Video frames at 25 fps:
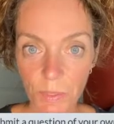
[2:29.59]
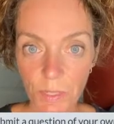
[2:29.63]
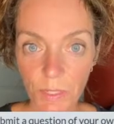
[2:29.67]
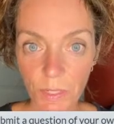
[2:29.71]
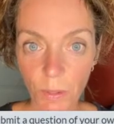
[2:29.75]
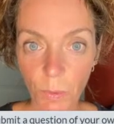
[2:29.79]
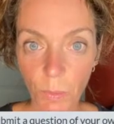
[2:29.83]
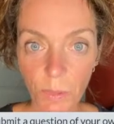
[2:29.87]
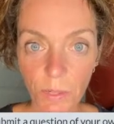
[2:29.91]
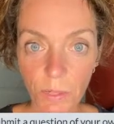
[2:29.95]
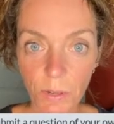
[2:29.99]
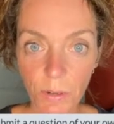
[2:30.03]

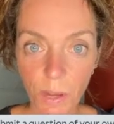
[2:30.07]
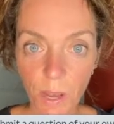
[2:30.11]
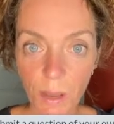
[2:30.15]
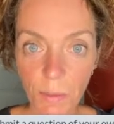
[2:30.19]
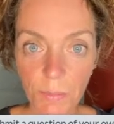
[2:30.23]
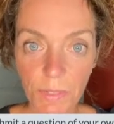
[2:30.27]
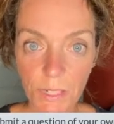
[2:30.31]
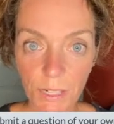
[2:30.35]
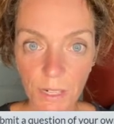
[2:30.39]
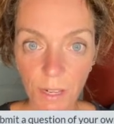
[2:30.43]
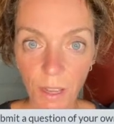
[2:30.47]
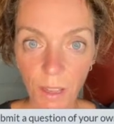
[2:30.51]
So when you
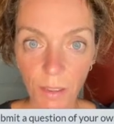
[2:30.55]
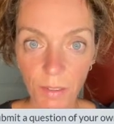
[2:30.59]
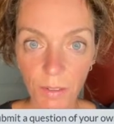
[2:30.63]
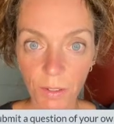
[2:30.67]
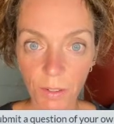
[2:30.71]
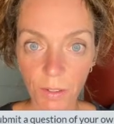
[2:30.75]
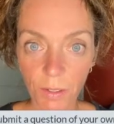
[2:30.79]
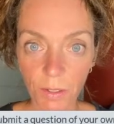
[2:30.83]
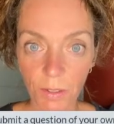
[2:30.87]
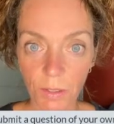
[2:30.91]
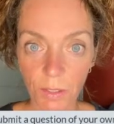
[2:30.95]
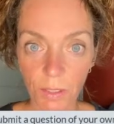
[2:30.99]
come
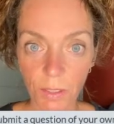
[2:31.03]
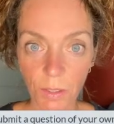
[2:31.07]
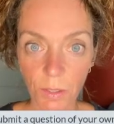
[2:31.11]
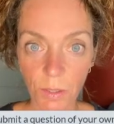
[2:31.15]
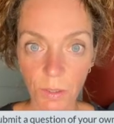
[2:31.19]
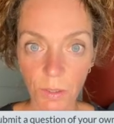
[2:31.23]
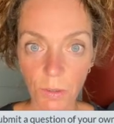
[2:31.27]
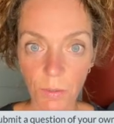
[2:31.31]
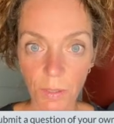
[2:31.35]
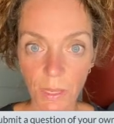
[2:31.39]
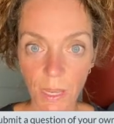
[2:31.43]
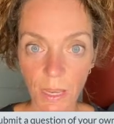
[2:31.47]
together,
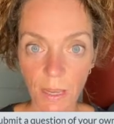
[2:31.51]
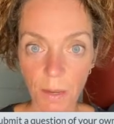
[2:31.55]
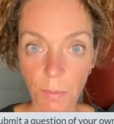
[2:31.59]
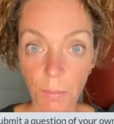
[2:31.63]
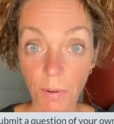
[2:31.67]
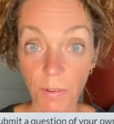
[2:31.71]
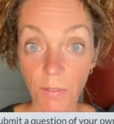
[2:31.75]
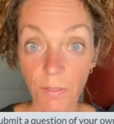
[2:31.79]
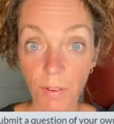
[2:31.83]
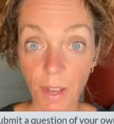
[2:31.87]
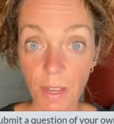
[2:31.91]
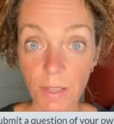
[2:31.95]
you can
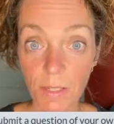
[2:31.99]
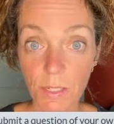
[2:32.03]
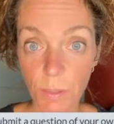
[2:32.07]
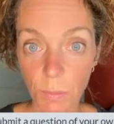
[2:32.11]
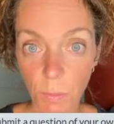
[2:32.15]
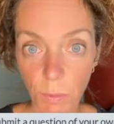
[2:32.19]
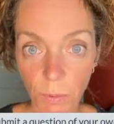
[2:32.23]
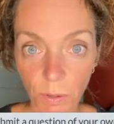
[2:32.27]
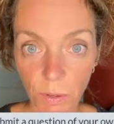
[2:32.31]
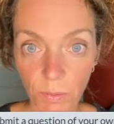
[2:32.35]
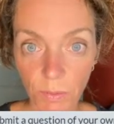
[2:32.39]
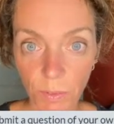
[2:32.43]
provide
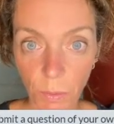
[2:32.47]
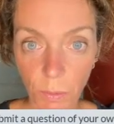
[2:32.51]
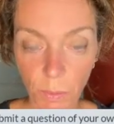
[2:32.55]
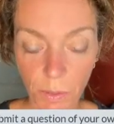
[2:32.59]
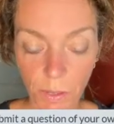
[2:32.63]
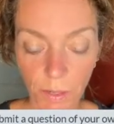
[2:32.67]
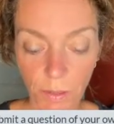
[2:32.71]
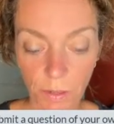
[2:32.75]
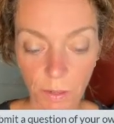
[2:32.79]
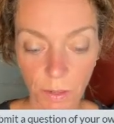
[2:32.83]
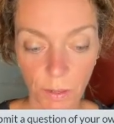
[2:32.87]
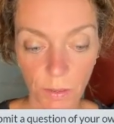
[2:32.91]
support for
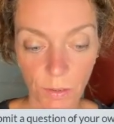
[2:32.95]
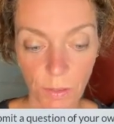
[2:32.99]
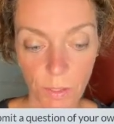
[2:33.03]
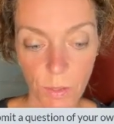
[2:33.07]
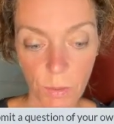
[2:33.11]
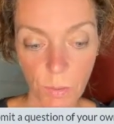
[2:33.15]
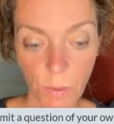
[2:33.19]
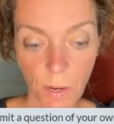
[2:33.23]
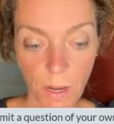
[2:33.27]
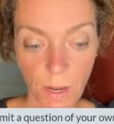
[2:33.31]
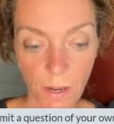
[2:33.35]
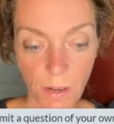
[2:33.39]
one another
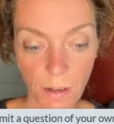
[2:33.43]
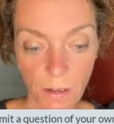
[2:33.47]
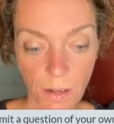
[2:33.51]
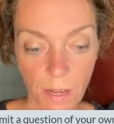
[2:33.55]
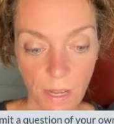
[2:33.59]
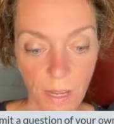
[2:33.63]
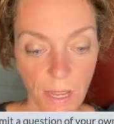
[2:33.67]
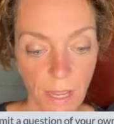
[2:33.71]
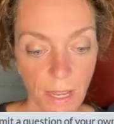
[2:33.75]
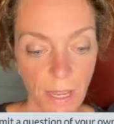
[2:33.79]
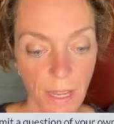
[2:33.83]
as well.